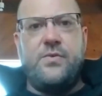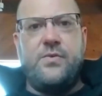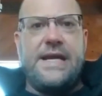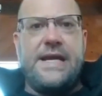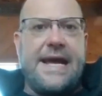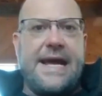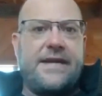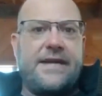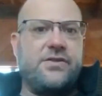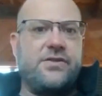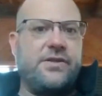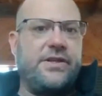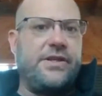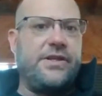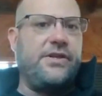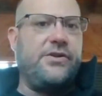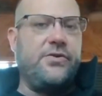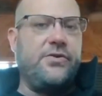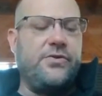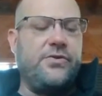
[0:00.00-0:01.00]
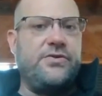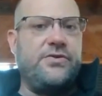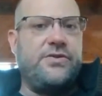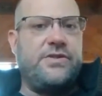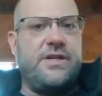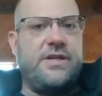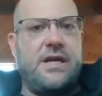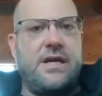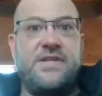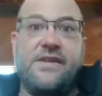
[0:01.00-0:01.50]
we actually
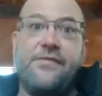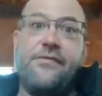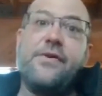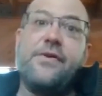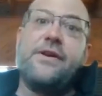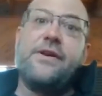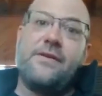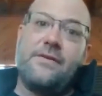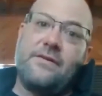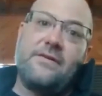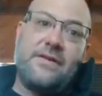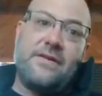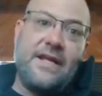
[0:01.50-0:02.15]
use different